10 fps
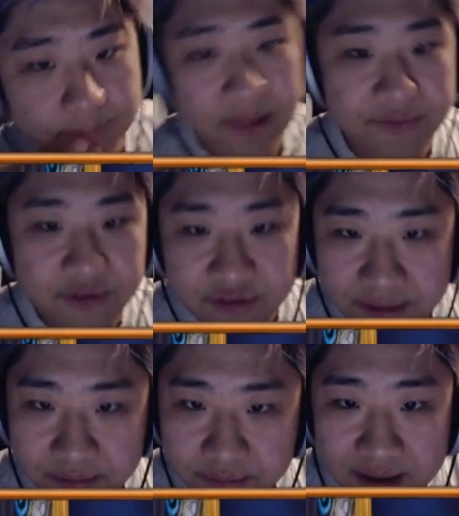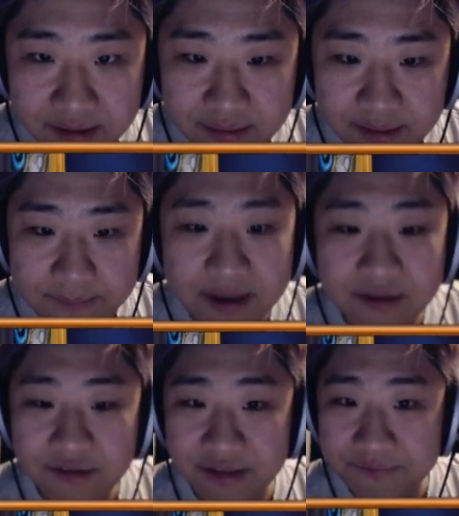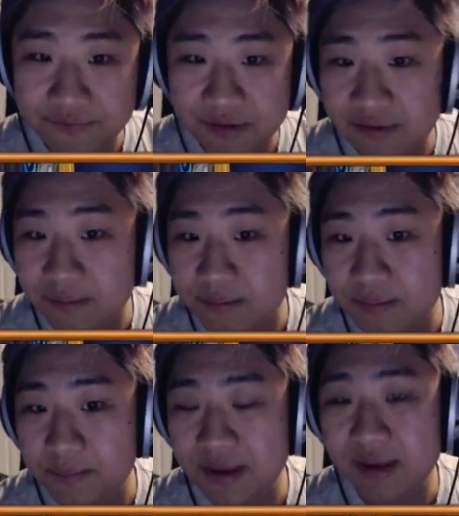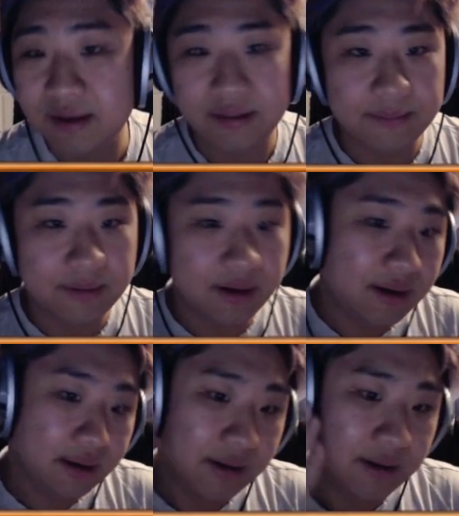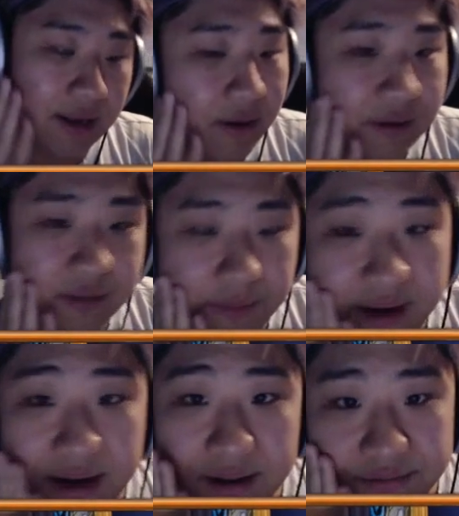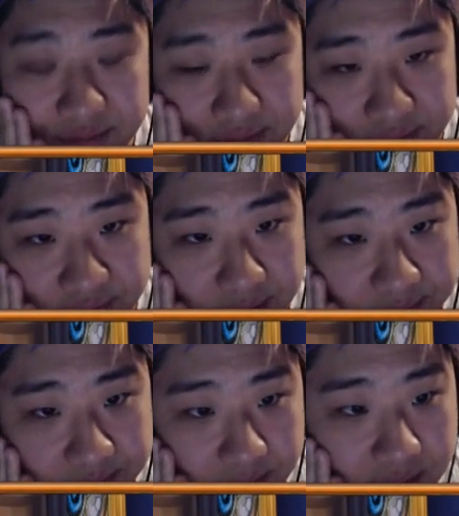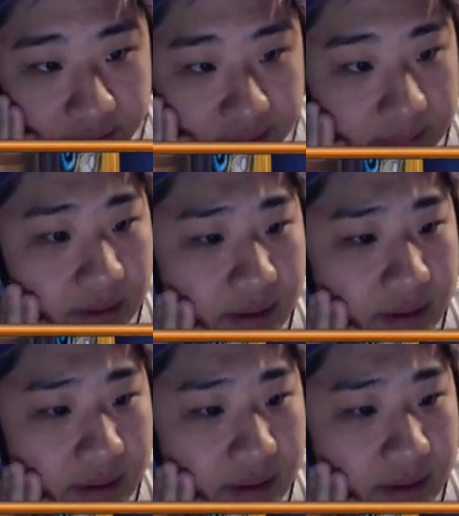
If he just keeps making them, I can just keep freezing and pinging them, right? Like I don't have to play Alex until he stops making them.